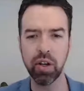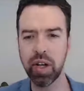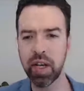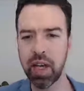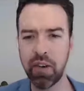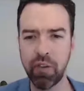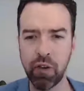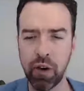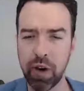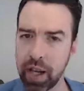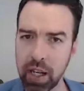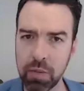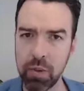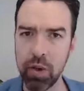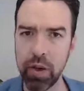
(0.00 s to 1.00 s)
going to hear from an
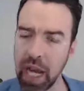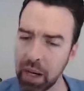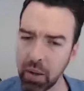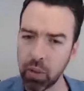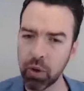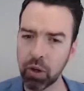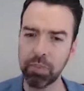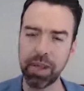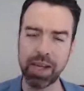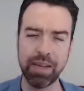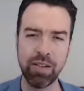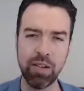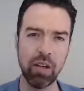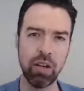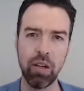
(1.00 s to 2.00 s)
expert now, a
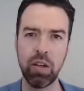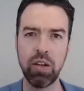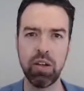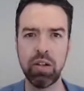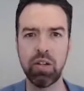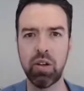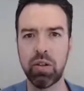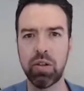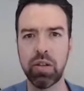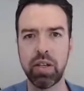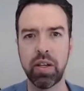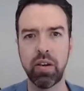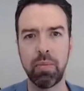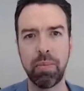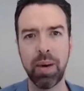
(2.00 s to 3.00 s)
workplace psychologist, Dr.
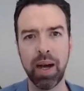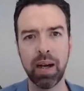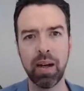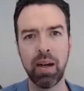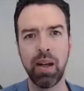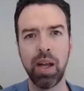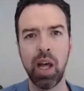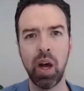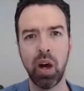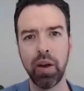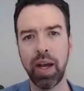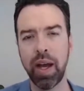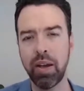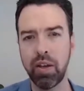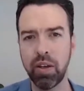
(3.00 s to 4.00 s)
Sarah Barker, on
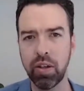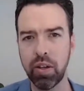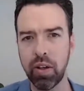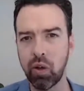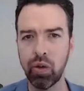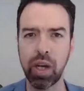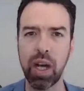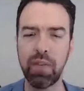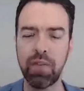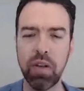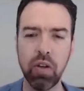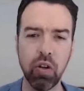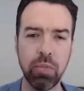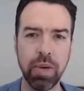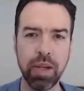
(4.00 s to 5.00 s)
how you can look after
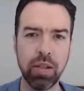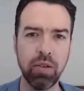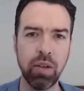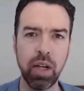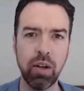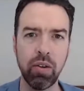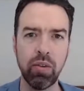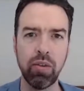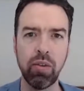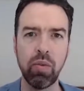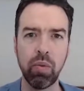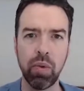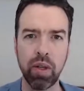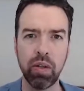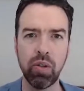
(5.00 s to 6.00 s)
your mental health
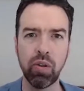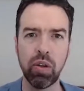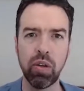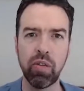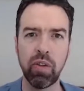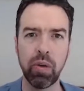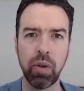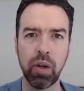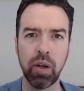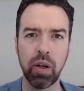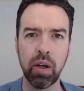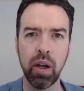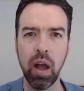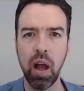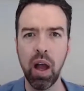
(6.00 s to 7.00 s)
when you're looking for work.
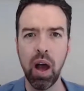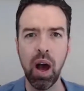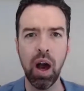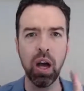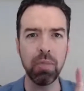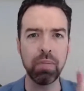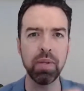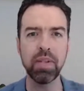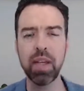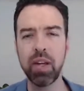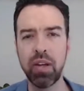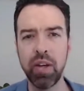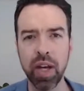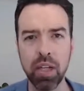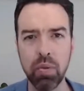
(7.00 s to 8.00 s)
I hope to see
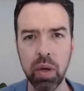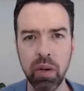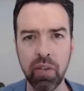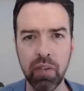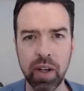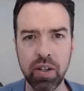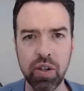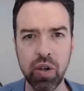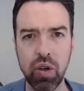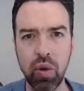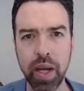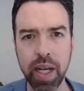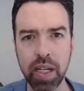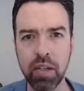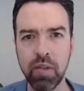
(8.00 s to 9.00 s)
you next week for our
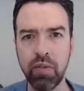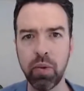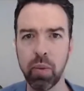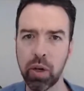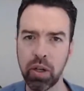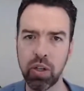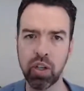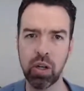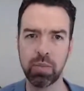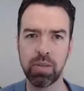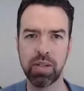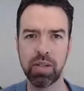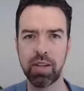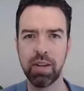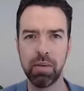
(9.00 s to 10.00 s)
2 interview
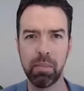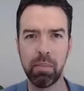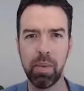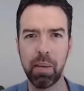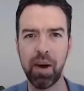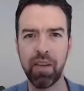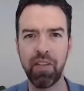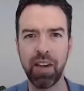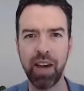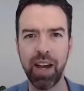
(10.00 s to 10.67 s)
workshops. Bye-bye for